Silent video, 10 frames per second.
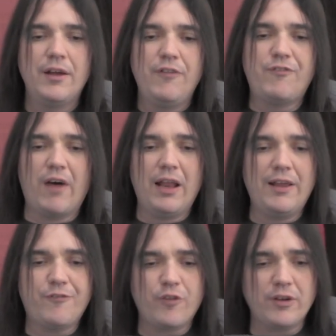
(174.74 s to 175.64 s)

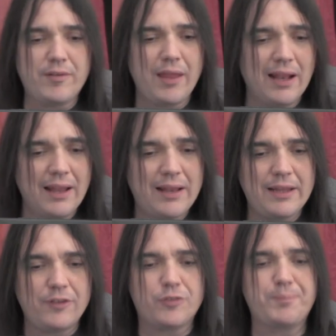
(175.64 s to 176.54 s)
Falling
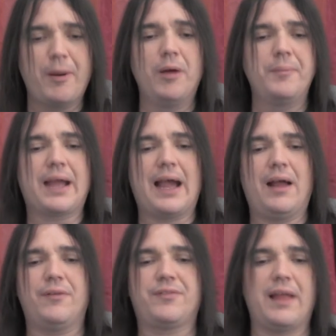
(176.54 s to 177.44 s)
fertility. Sperm
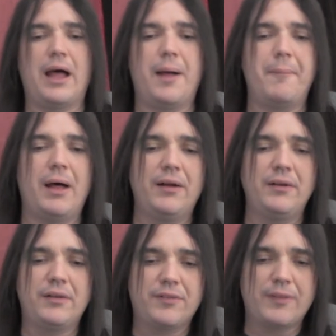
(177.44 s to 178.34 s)
counts
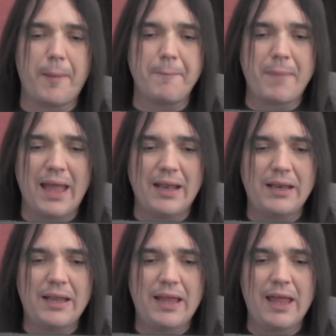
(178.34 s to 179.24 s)
amongst
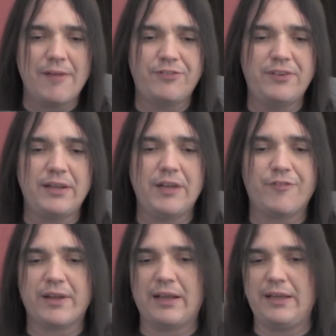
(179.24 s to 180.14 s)
men have
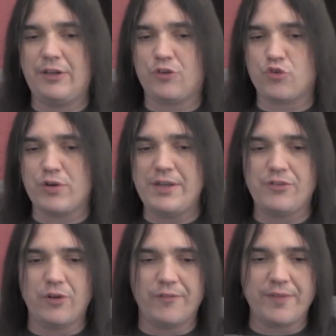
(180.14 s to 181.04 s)
significantly
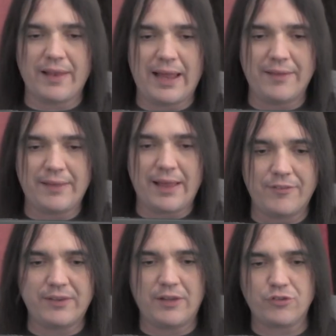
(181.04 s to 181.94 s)
decreased over the last
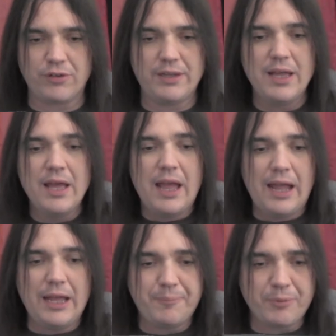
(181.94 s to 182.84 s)
century,
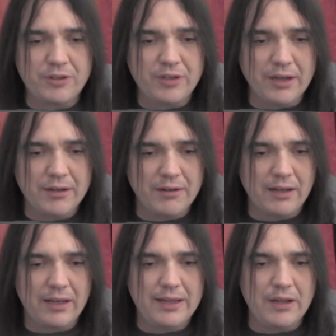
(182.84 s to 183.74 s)
and
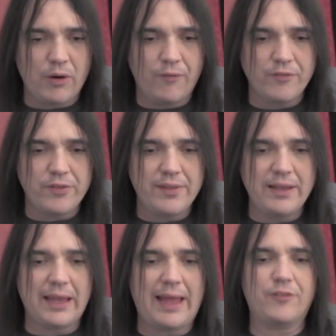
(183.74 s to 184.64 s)
particularly over the
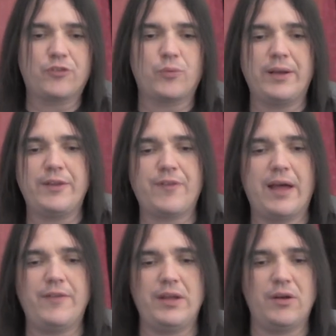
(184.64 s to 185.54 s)
last
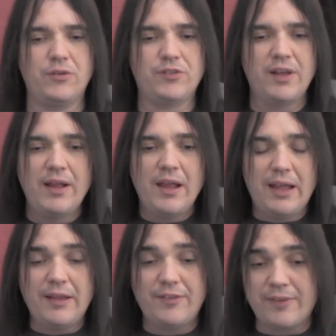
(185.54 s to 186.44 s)
25 years.
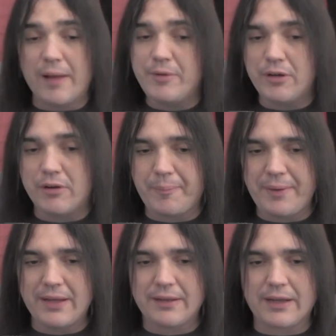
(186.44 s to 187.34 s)
In some
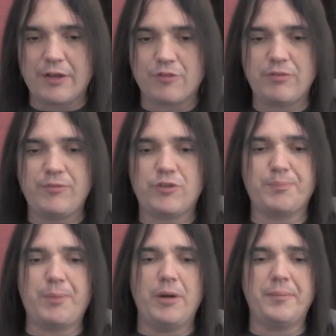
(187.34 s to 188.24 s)
European countries,
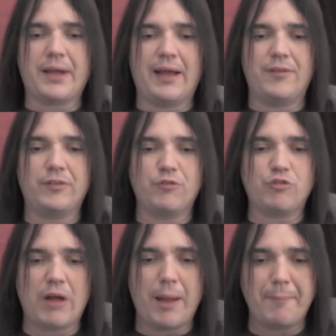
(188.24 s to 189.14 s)
sperm counts have
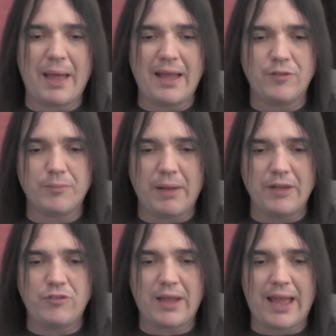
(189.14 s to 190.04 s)
dropped by as
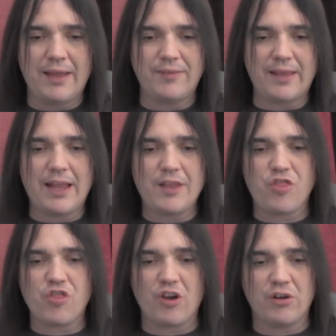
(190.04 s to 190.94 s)
much as a
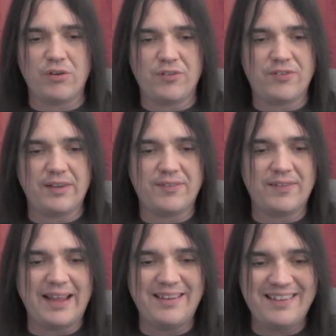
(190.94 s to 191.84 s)
third since
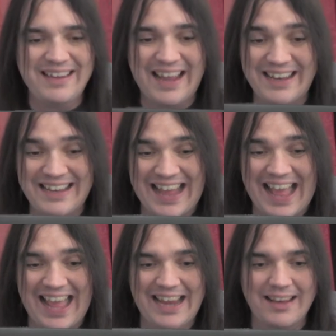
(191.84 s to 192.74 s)

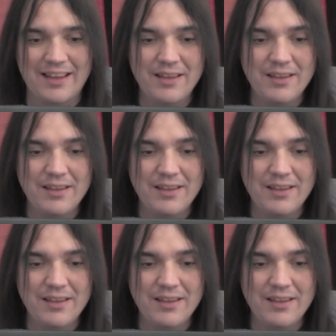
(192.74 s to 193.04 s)
1989.